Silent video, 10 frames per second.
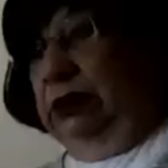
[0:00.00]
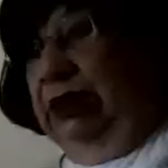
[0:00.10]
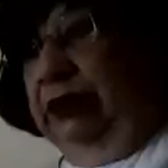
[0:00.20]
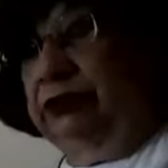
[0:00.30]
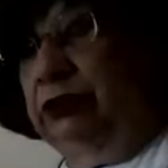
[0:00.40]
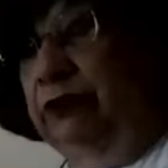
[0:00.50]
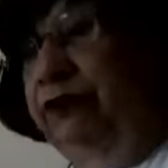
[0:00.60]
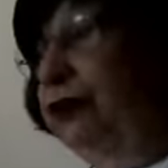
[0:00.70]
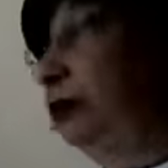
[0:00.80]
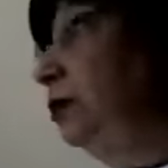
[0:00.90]
has to go
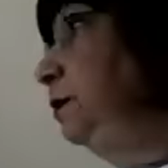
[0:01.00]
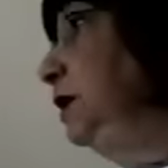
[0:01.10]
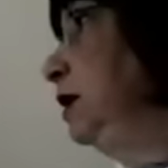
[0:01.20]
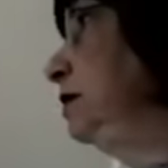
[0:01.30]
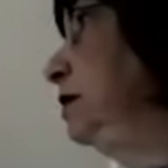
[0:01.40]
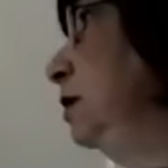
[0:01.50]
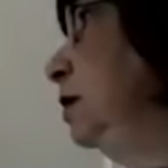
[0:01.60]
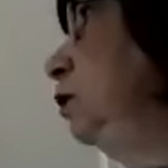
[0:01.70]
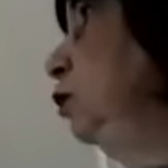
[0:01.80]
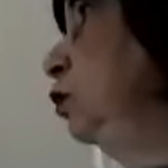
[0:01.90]
further because
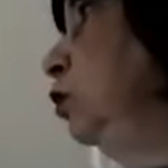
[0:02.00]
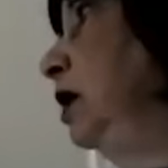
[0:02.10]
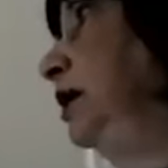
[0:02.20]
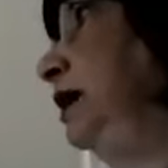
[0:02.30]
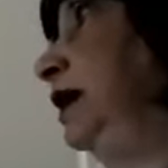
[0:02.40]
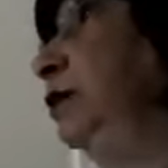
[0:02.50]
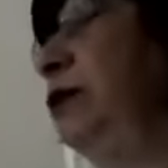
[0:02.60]
number 1, it